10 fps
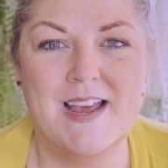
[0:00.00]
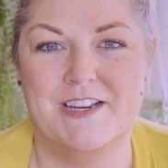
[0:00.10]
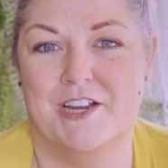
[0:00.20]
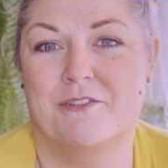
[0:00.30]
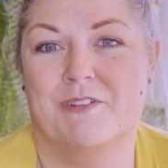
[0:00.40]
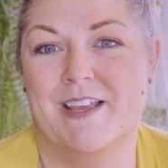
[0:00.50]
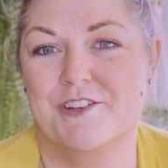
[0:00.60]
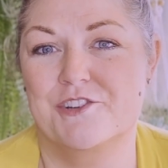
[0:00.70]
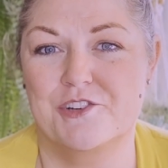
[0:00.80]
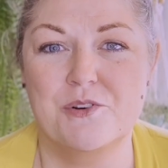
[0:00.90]
I don't
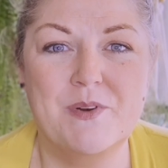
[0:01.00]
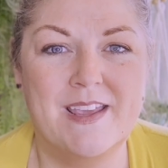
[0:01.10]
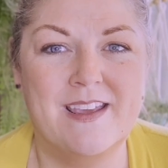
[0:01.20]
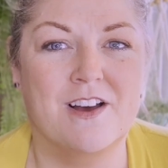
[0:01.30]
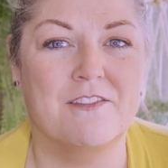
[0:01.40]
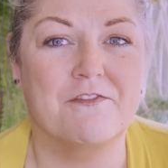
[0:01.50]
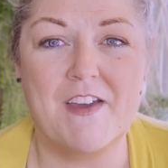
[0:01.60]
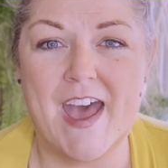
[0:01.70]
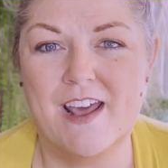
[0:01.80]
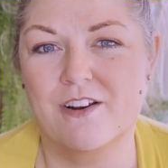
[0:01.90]
like chewing on
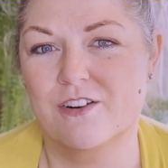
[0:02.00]
fat